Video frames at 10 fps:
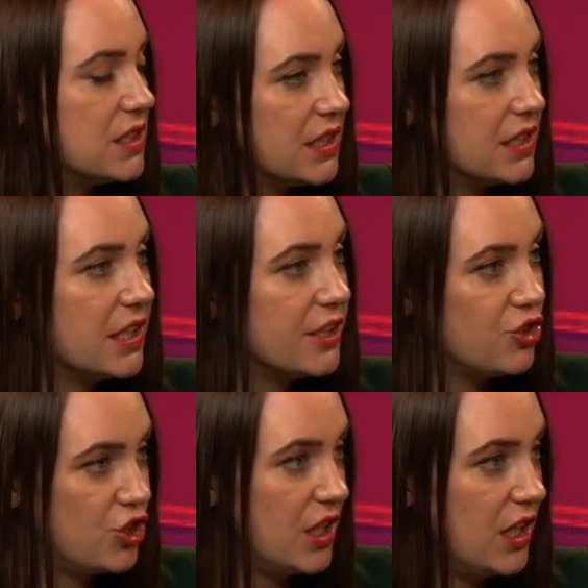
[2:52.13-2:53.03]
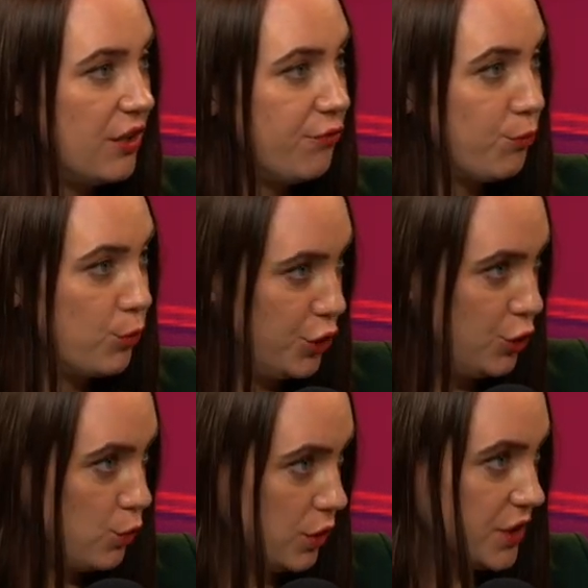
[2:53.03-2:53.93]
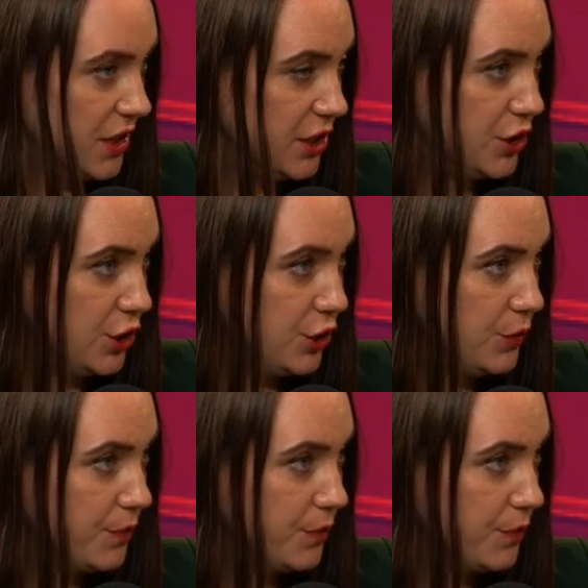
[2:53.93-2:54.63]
Did it achieve what you wanted it to?